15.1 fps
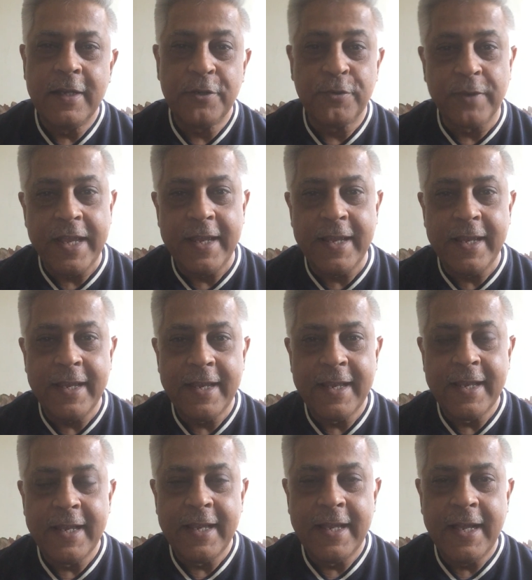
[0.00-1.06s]
Today
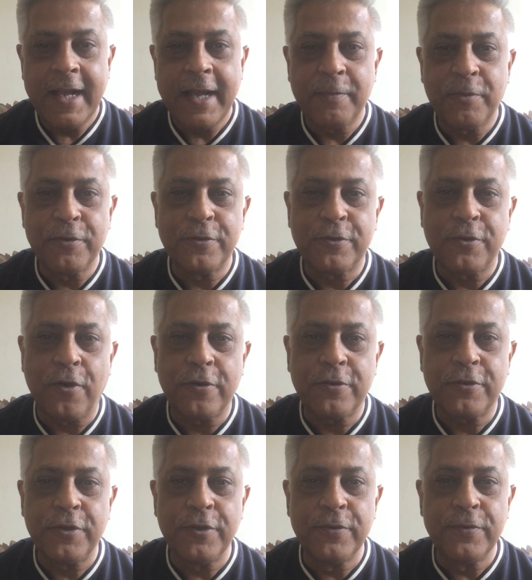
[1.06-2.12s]
I'm going to talk
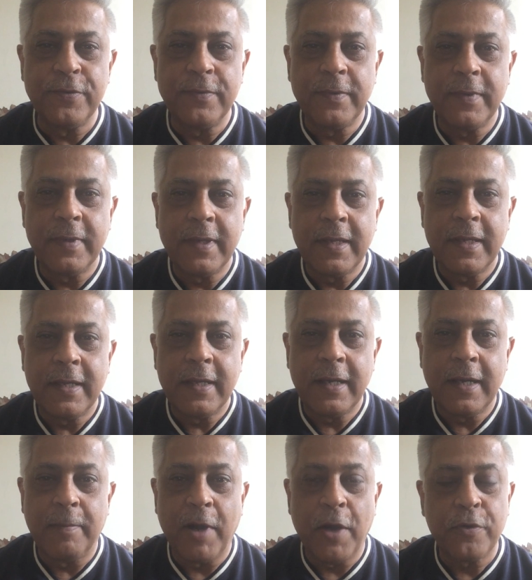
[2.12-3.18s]
to you
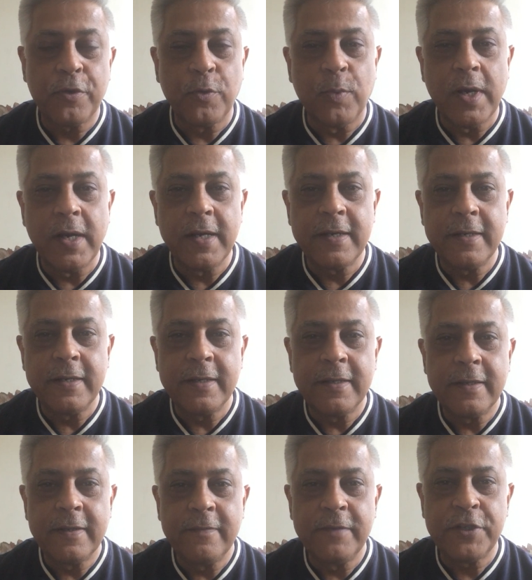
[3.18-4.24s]
about a word
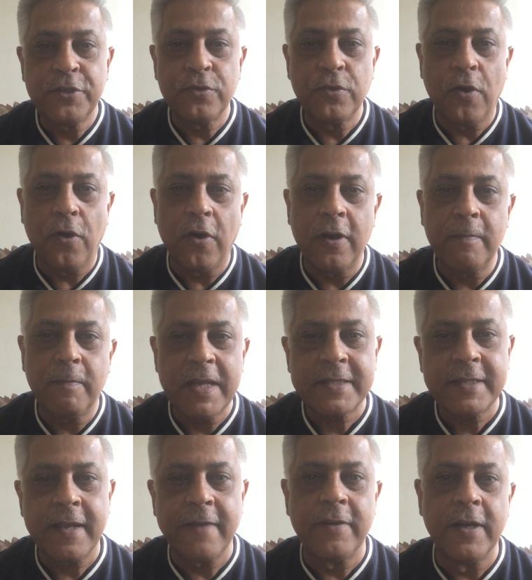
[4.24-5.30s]
which you all
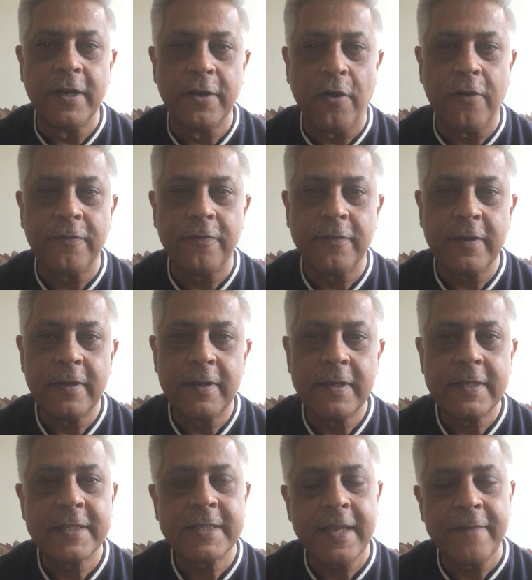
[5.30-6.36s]
must have heard of
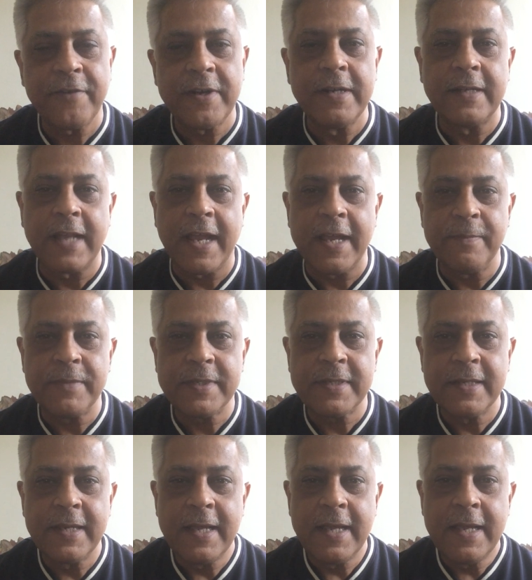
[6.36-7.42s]
several times.
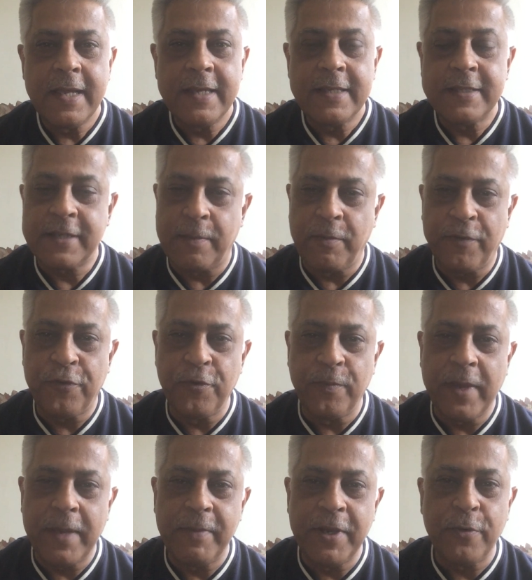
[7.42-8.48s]
Some of you
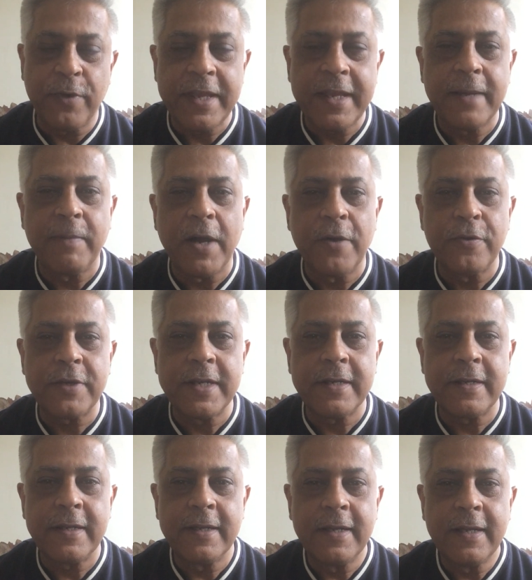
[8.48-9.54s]
may be knowing about
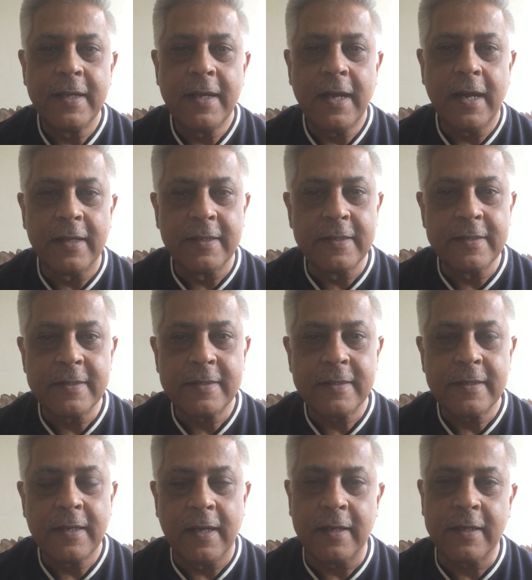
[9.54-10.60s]
it, others
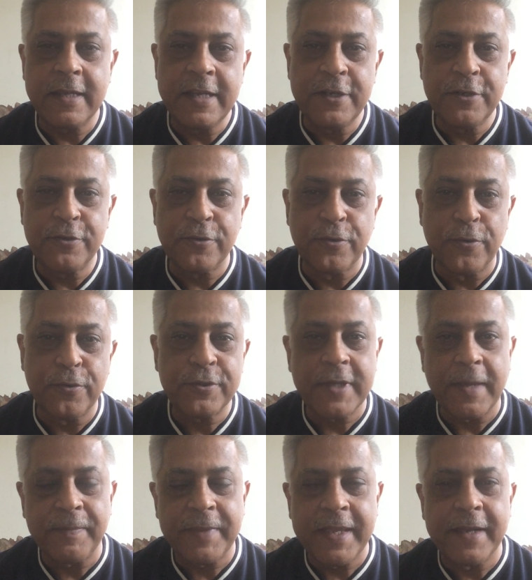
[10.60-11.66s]
are keen to know
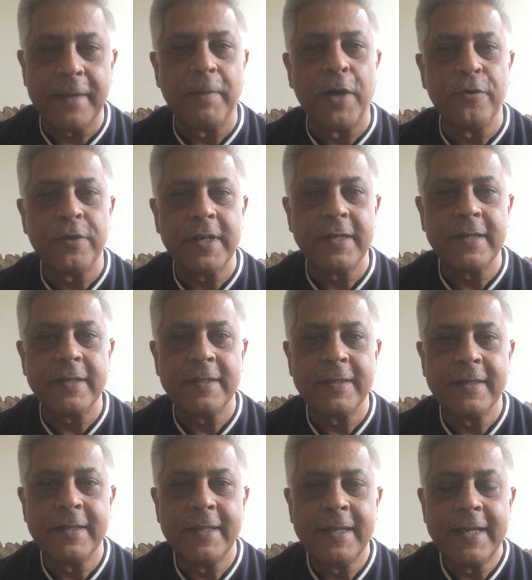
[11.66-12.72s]
something about it.
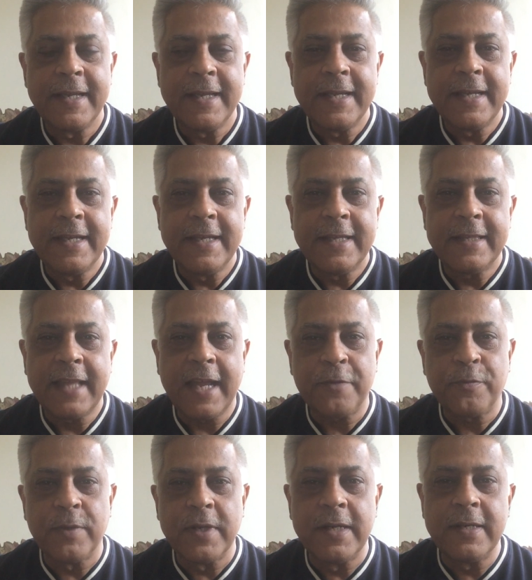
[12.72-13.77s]

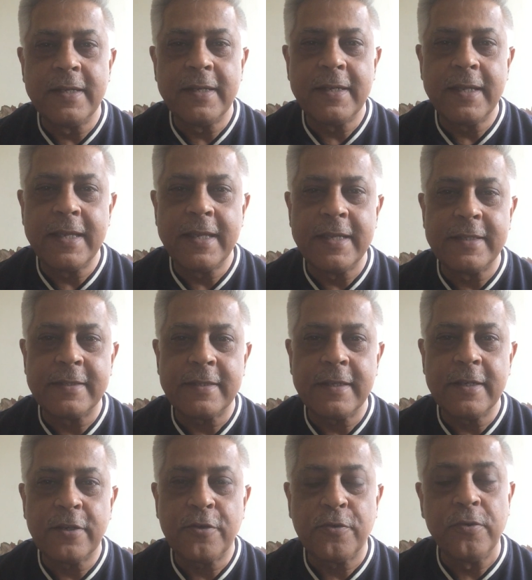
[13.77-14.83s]
That word is
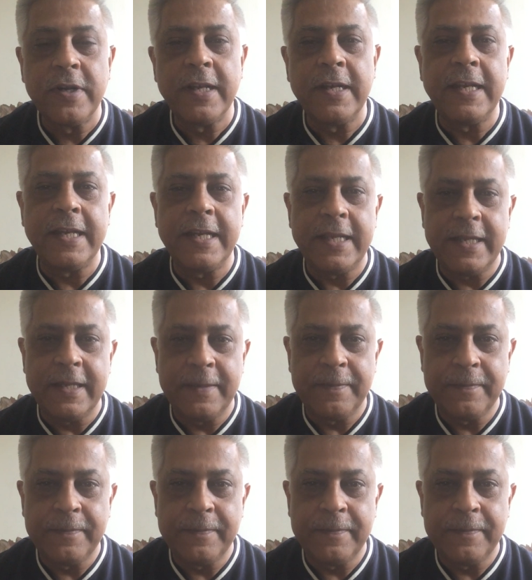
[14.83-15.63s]
Kundalini.